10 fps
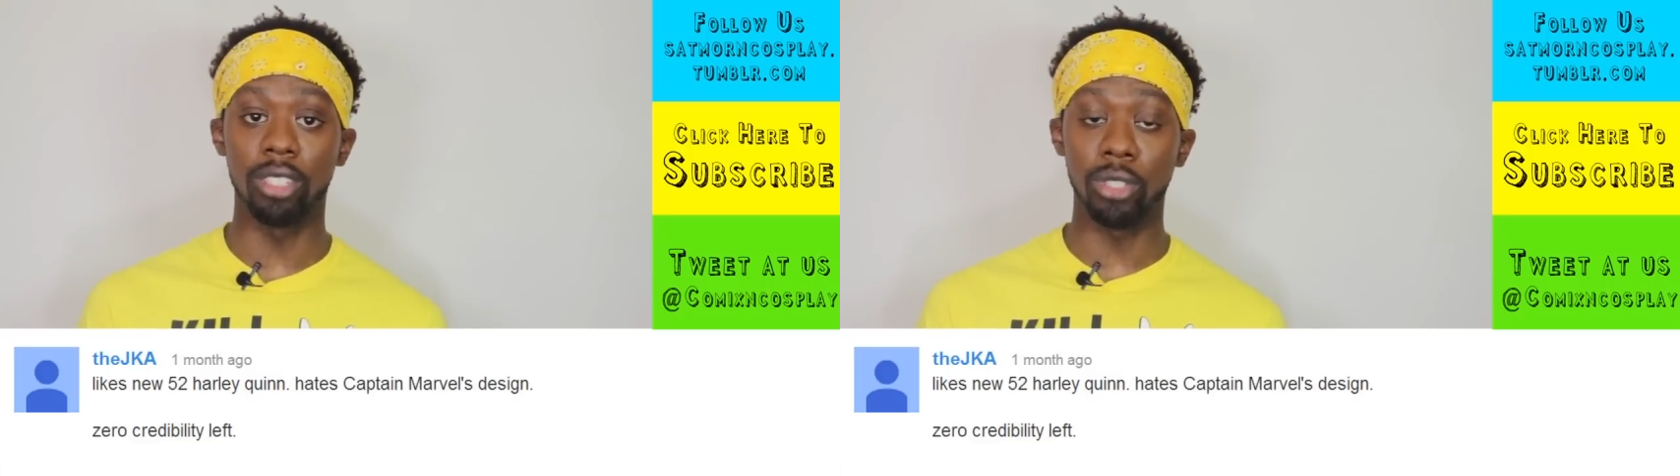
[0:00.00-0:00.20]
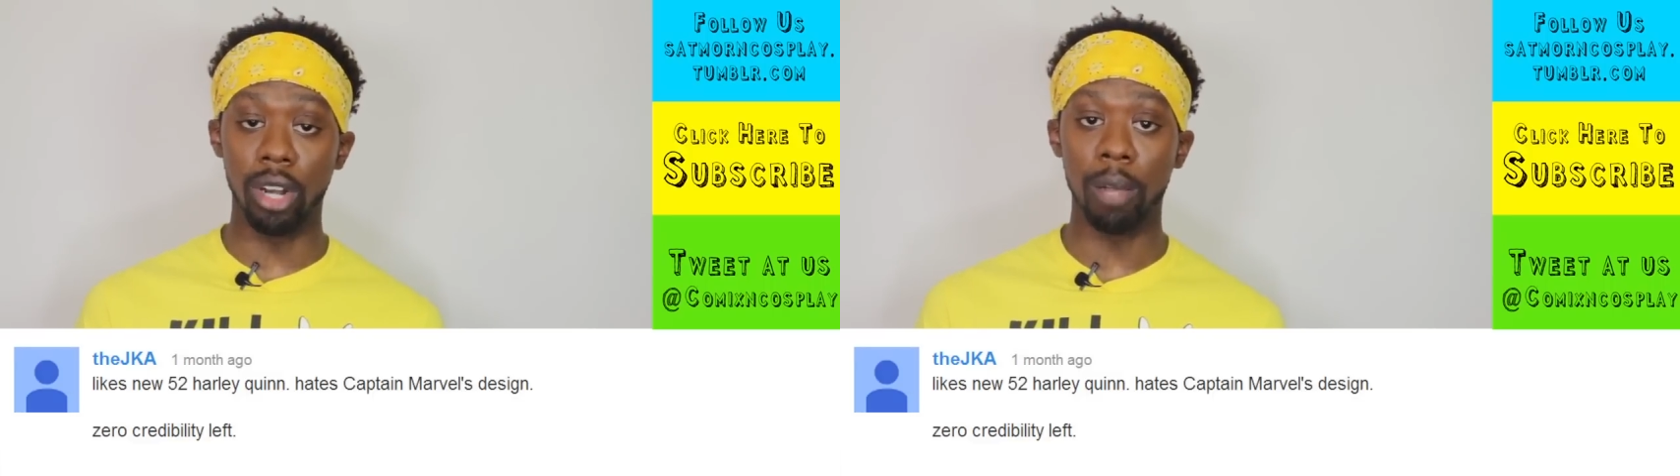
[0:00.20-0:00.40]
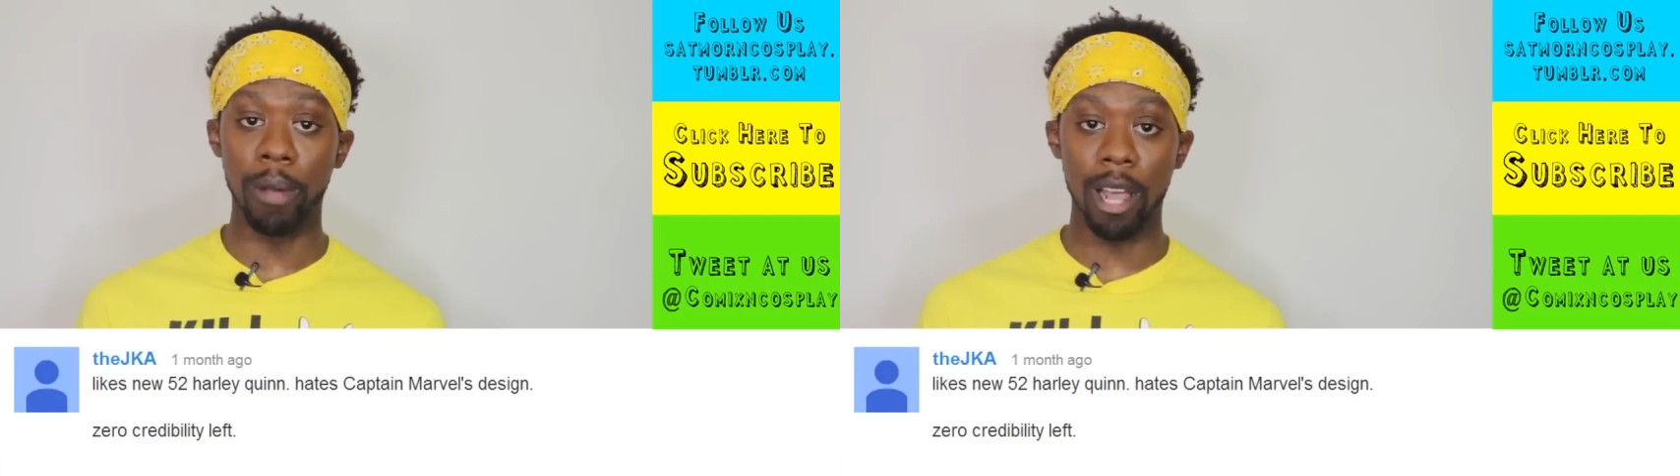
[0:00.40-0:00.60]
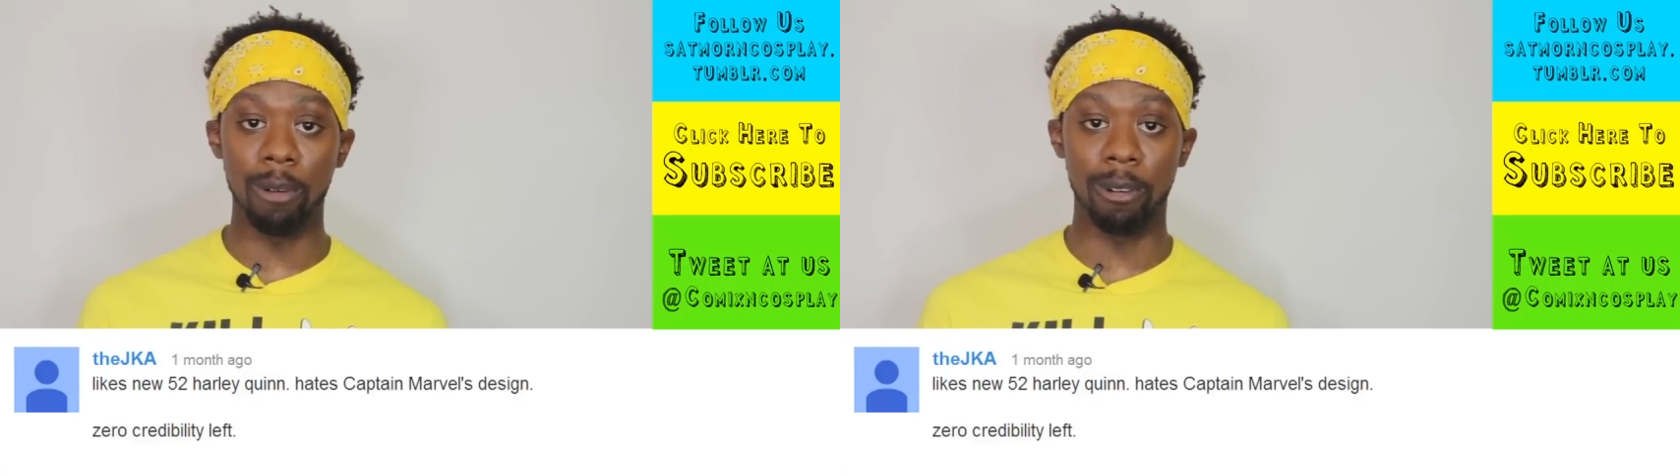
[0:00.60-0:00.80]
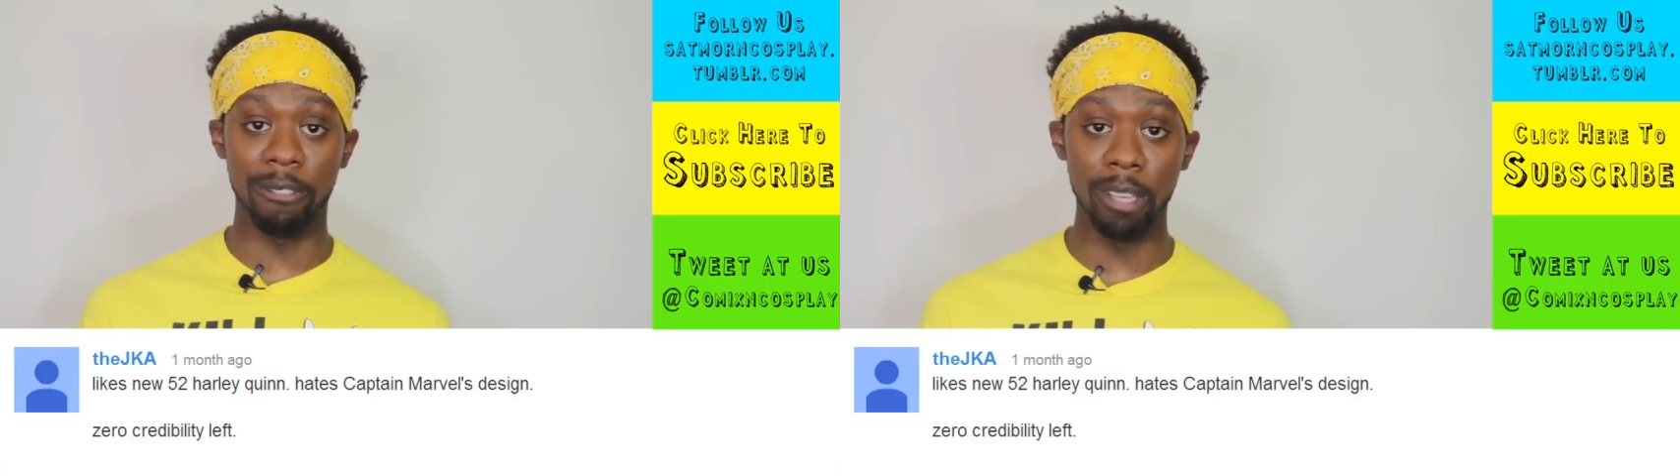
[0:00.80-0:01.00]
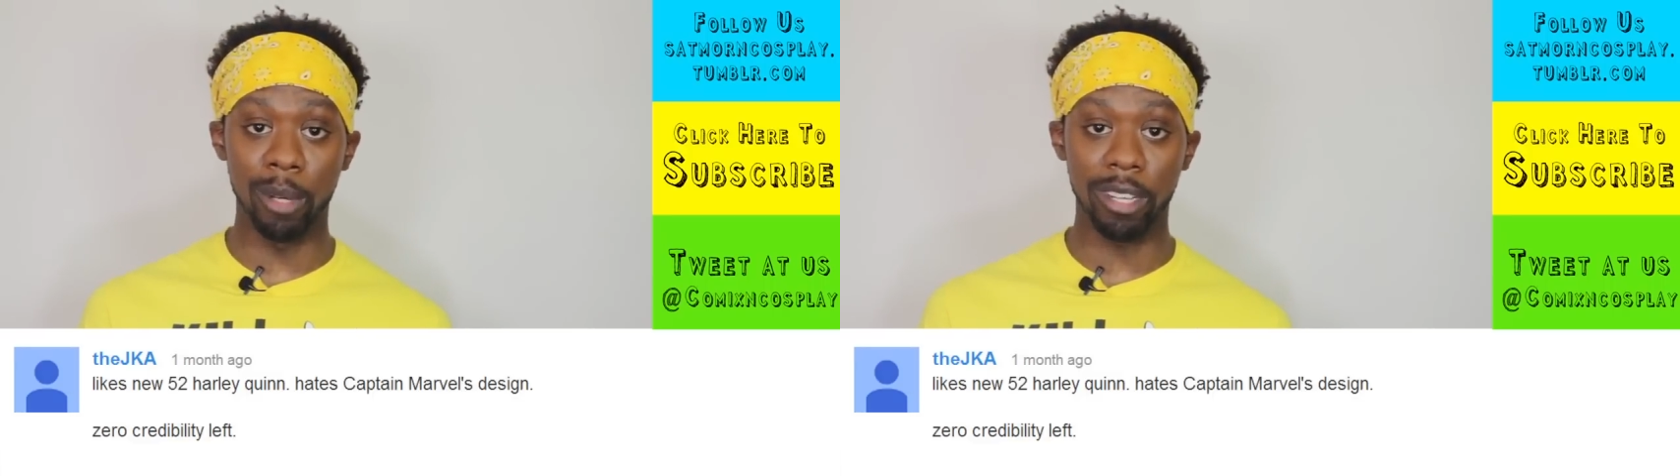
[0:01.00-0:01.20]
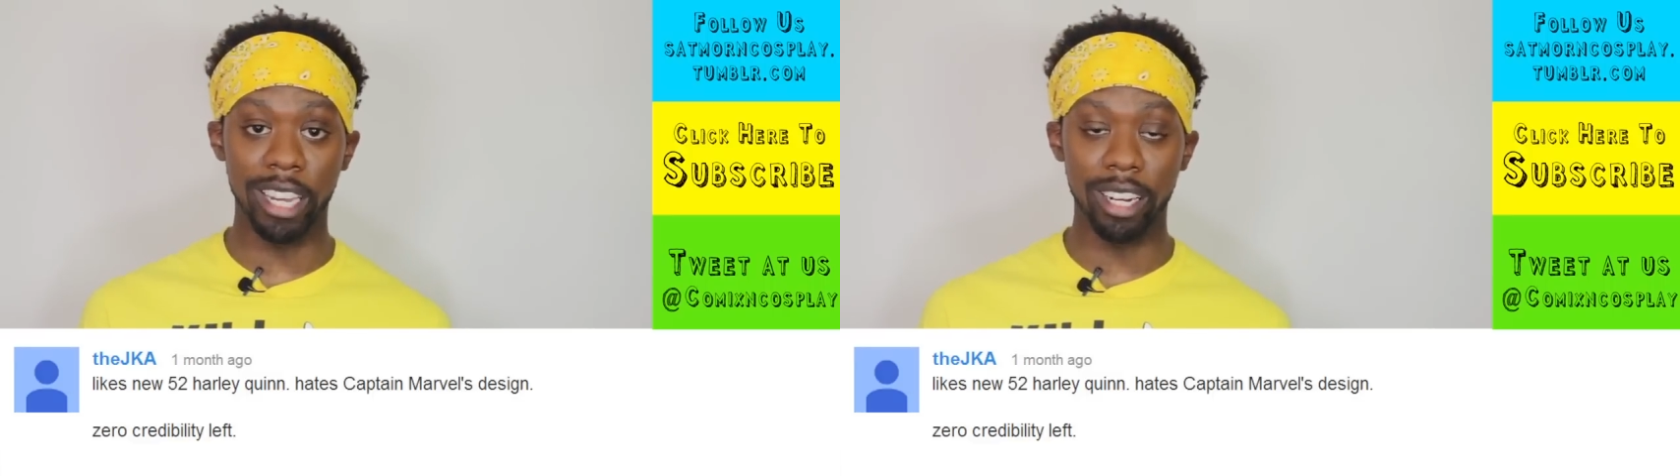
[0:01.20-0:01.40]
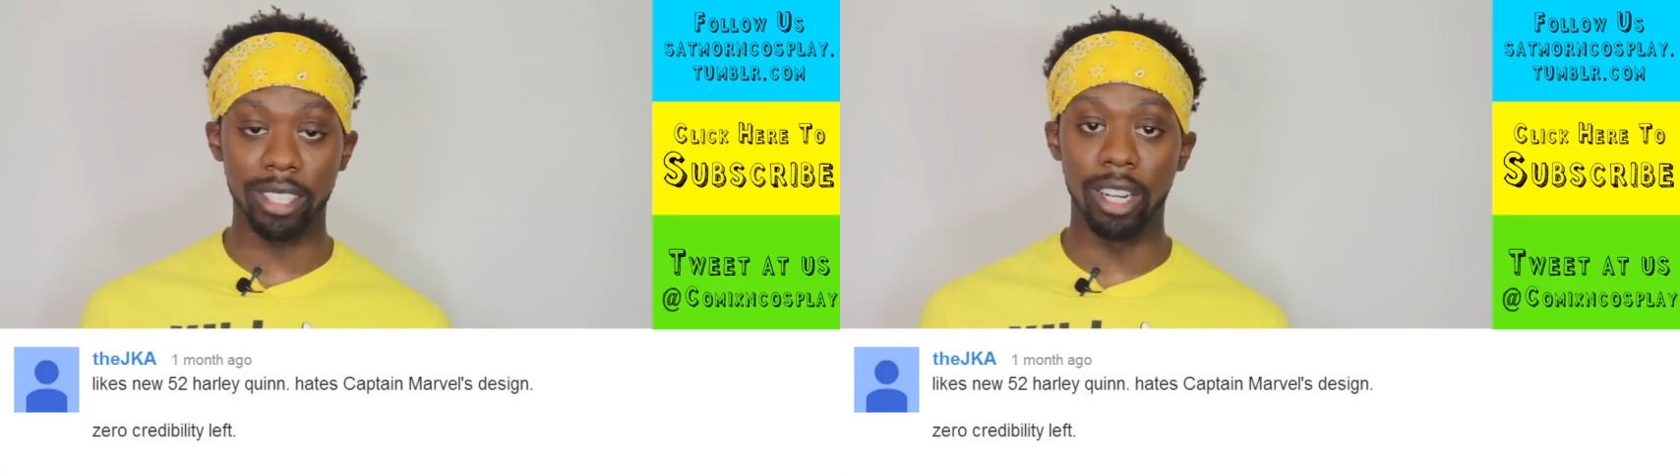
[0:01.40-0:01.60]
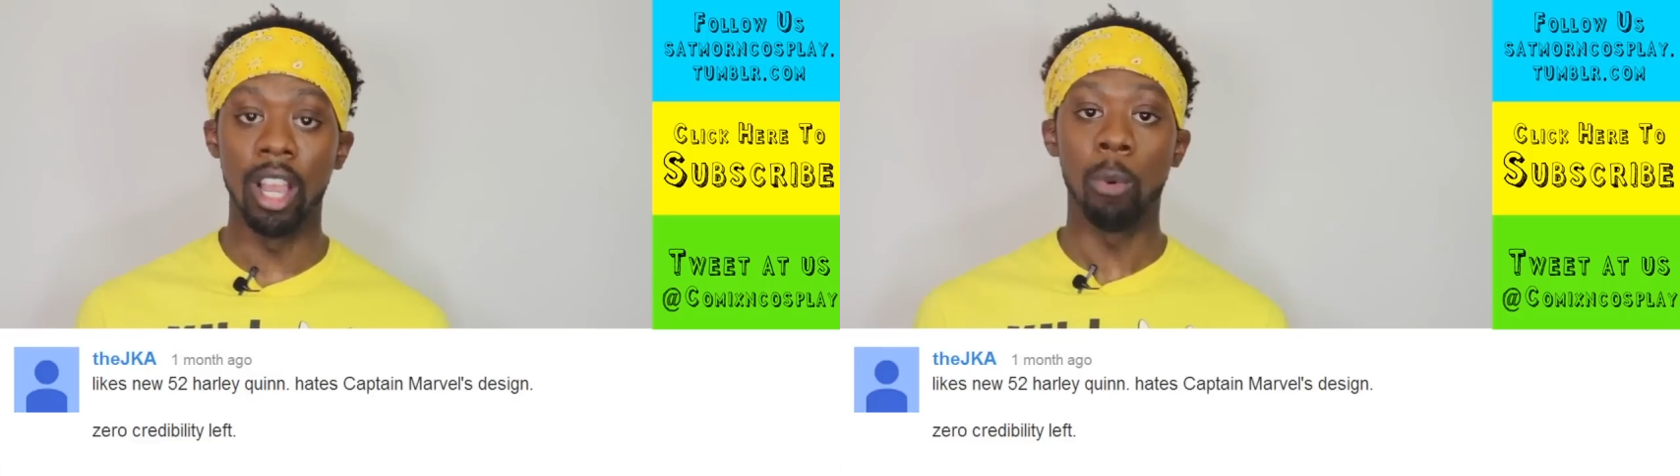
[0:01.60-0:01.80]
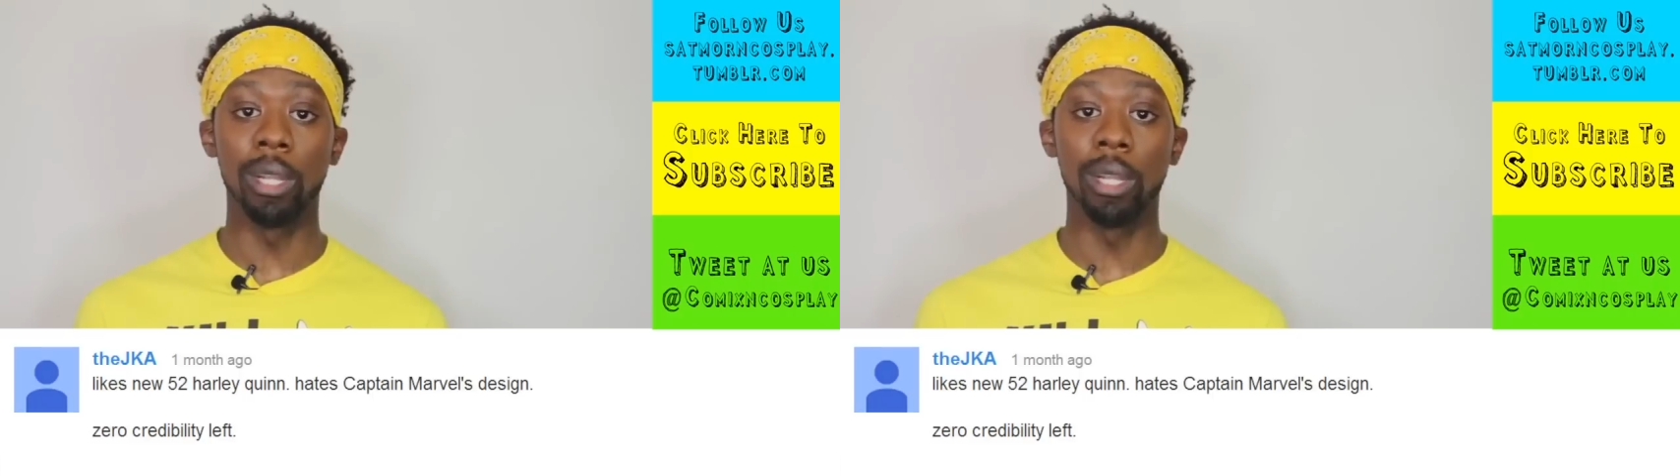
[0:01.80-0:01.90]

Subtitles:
a strong, powerful female character,